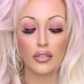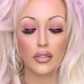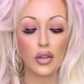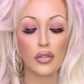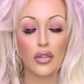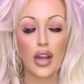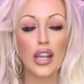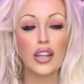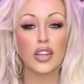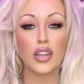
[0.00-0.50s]
If you
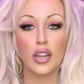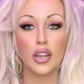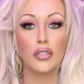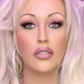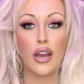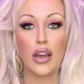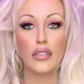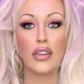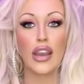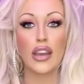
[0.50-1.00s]
find a good
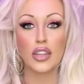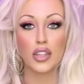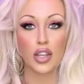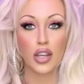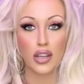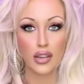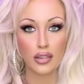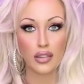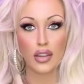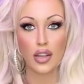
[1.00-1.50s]

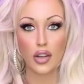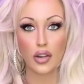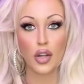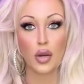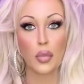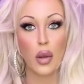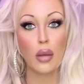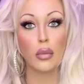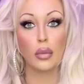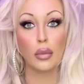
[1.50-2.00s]
foundation, you're
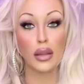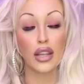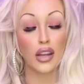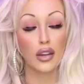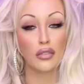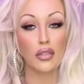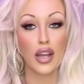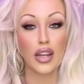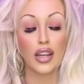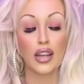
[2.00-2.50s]
probably going
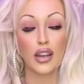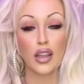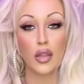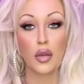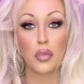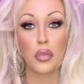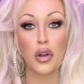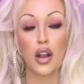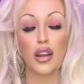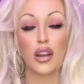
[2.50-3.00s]
to find another
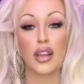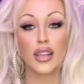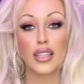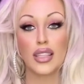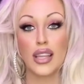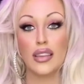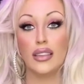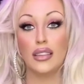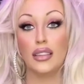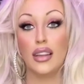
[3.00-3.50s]
product
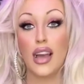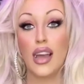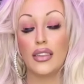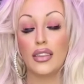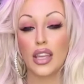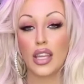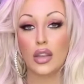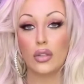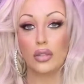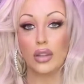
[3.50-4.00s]
in the line
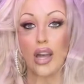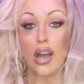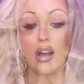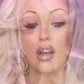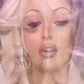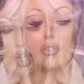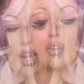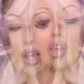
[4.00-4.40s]
that you love.